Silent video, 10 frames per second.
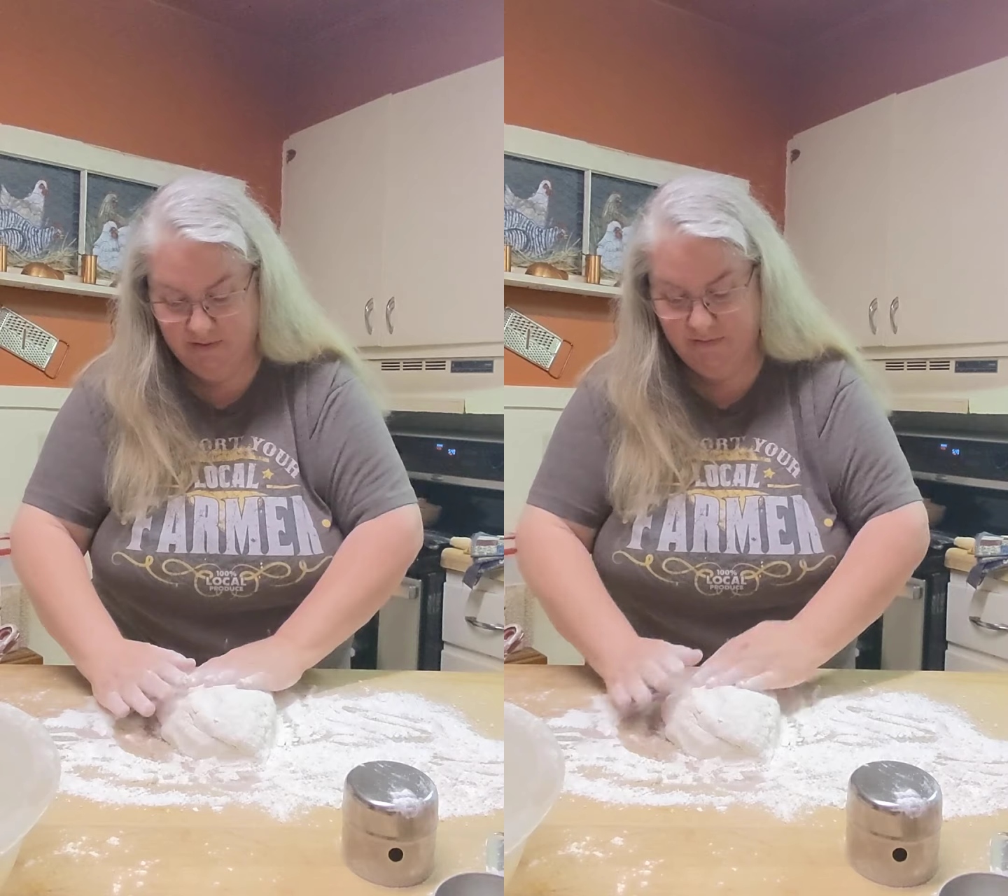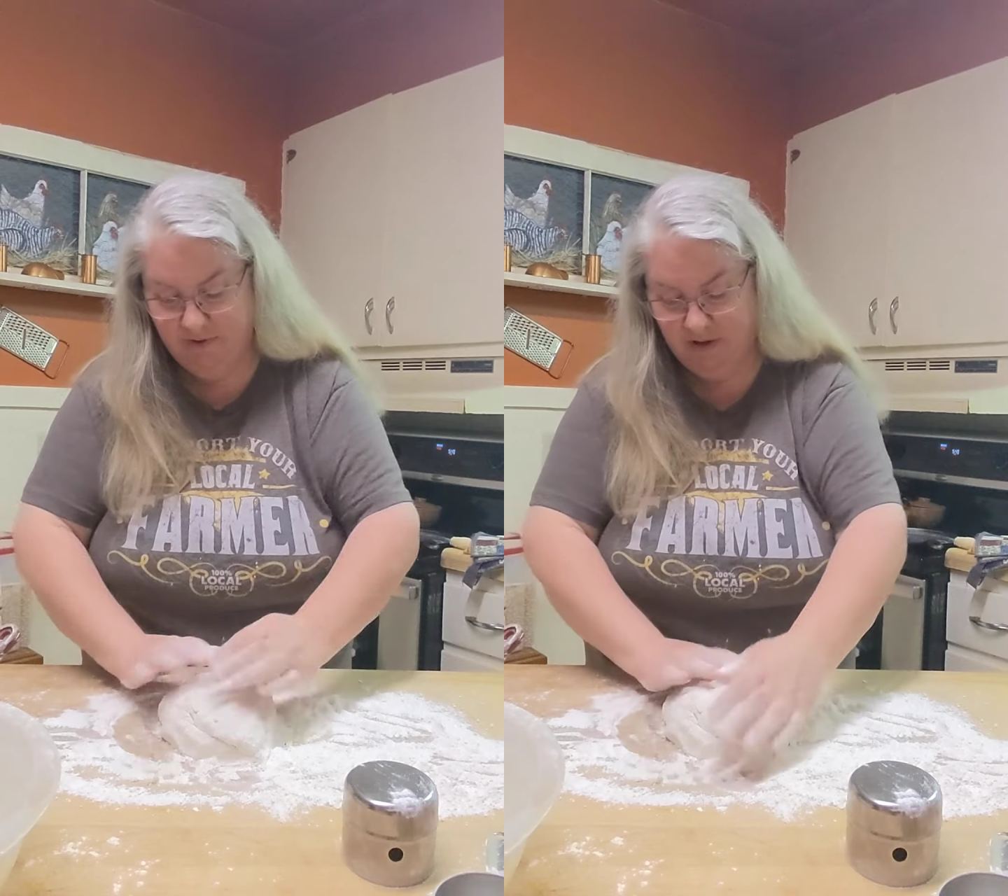
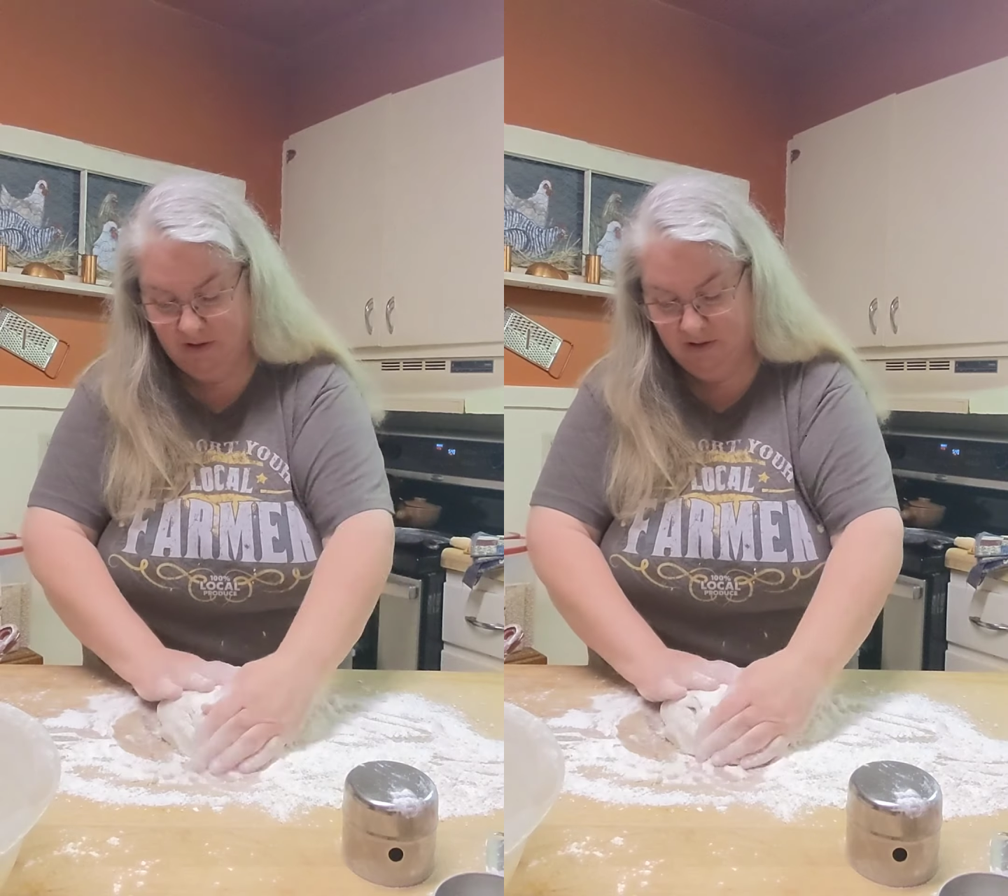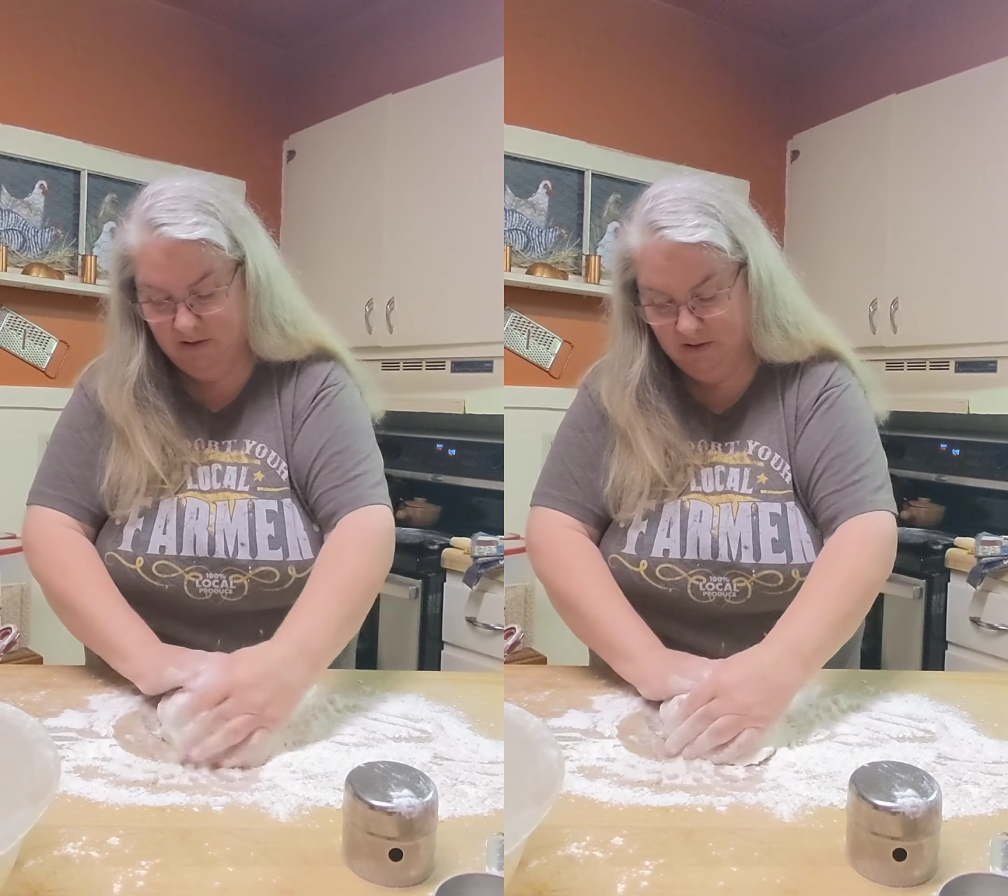
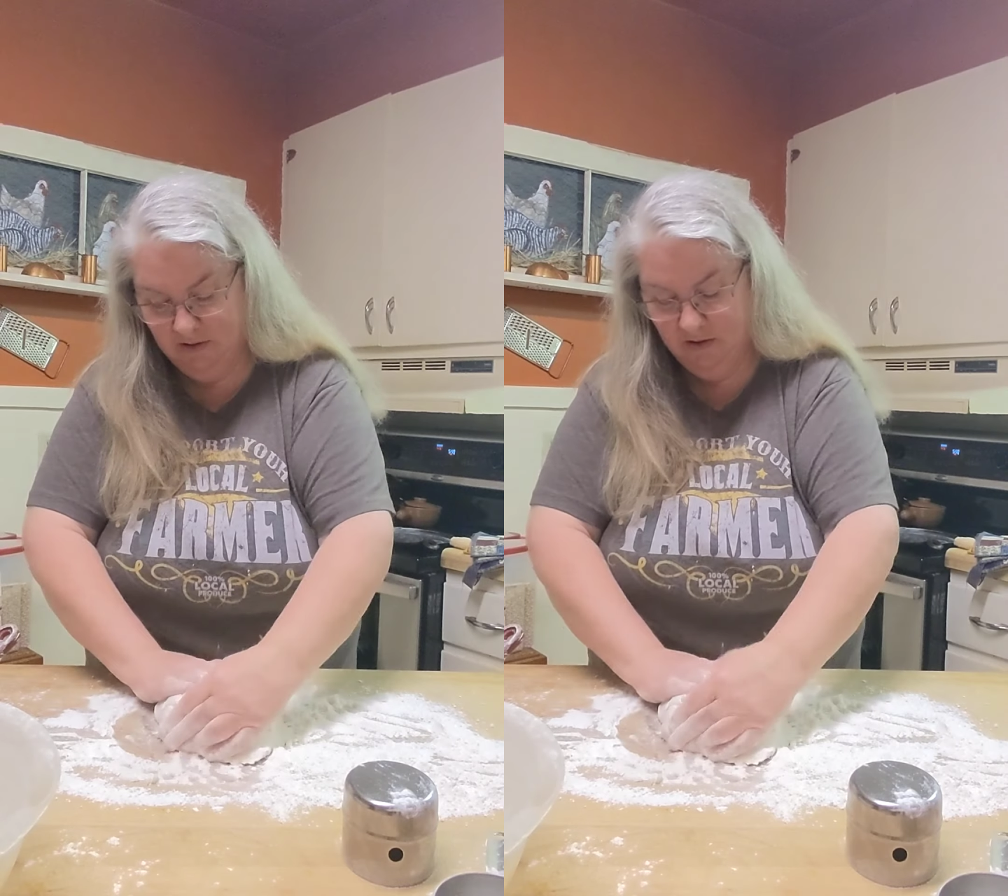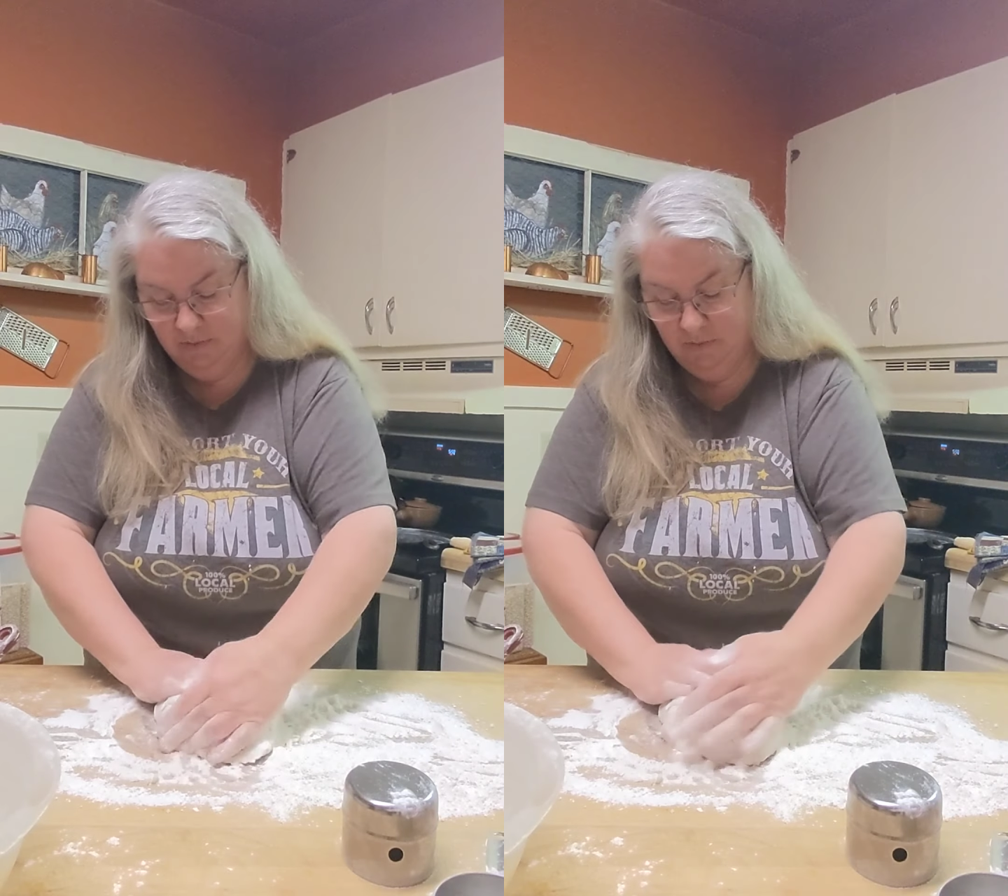effect
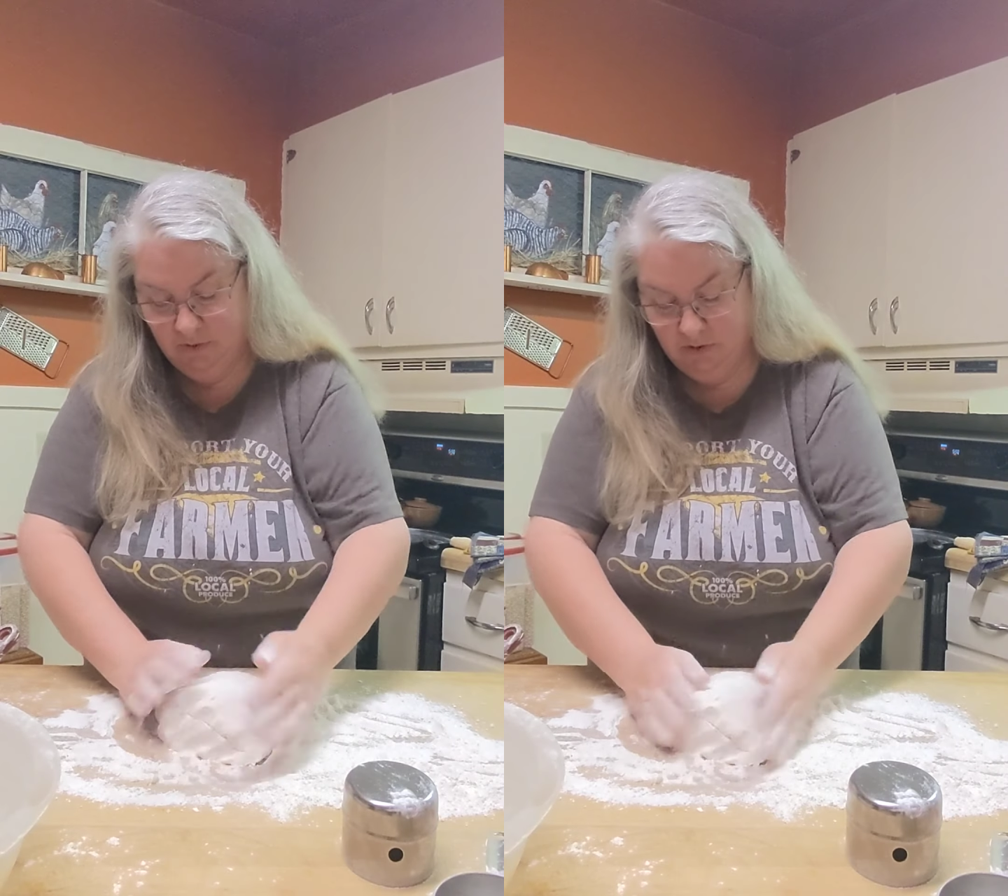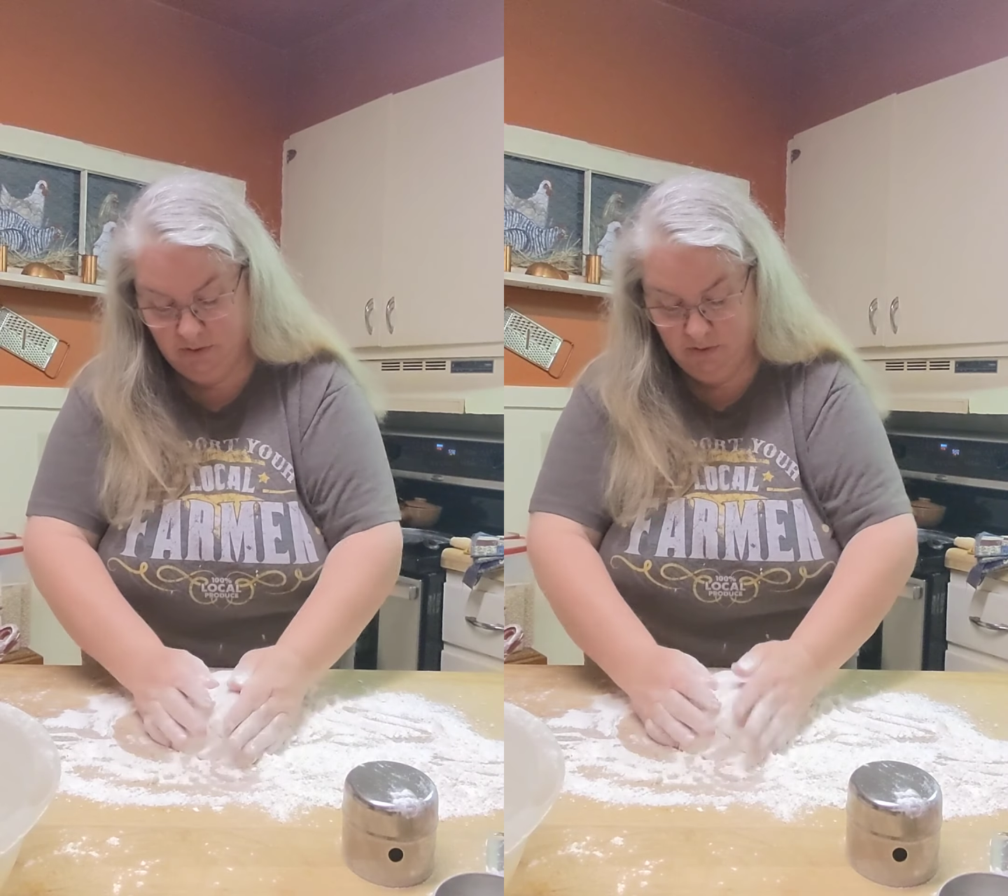
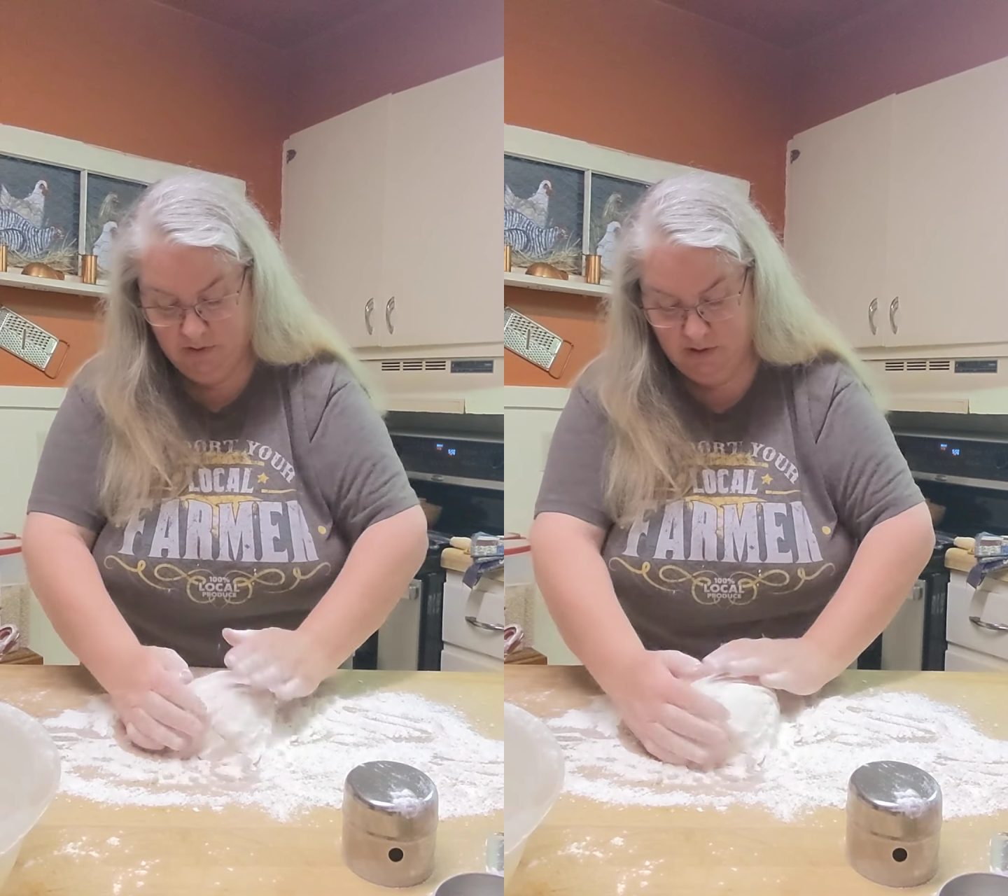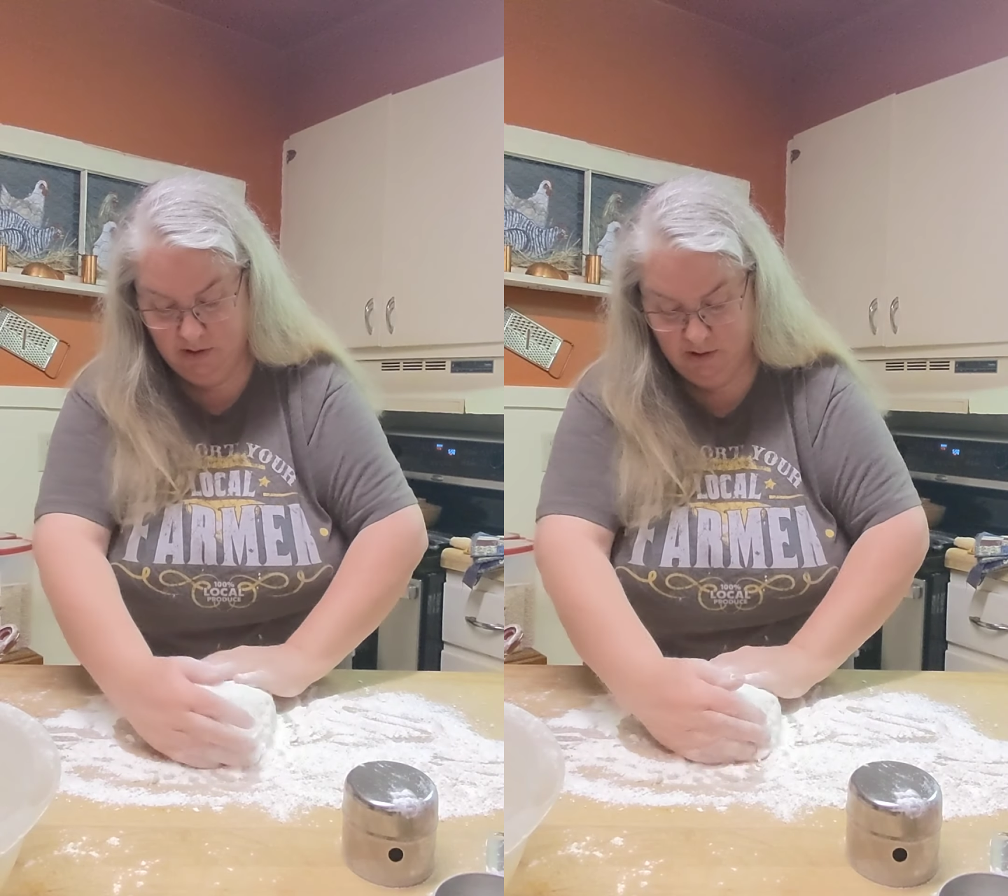when you're
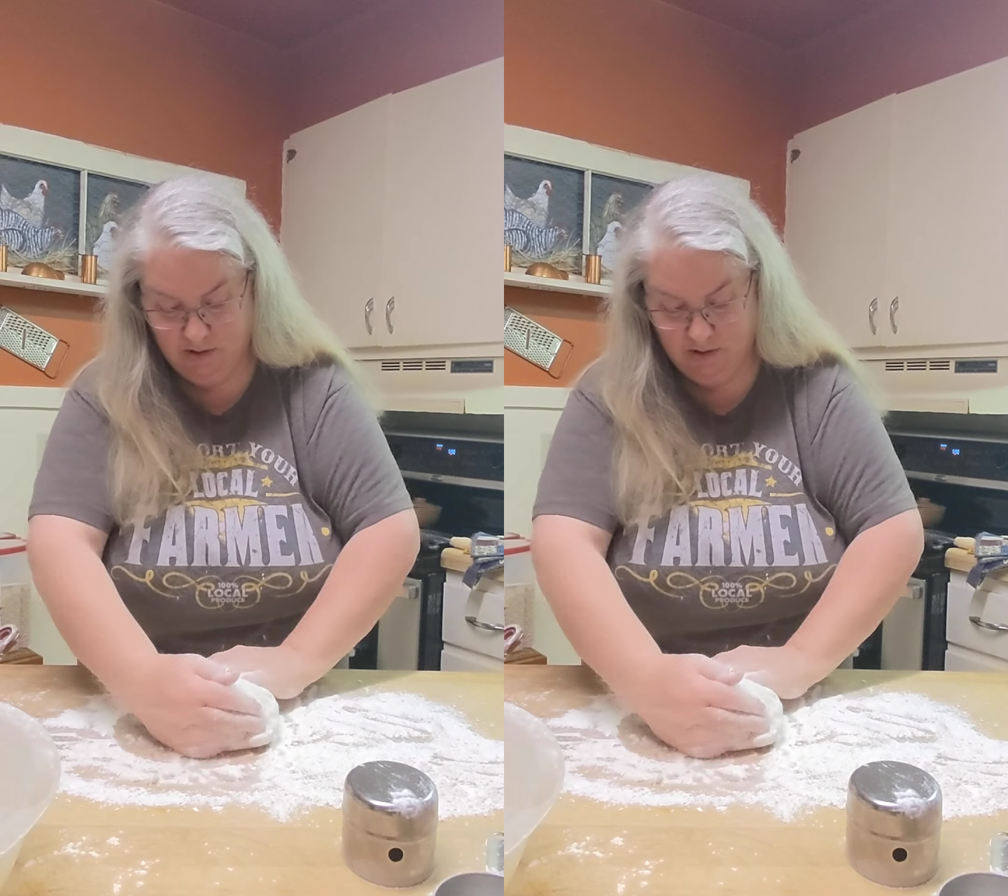doing that.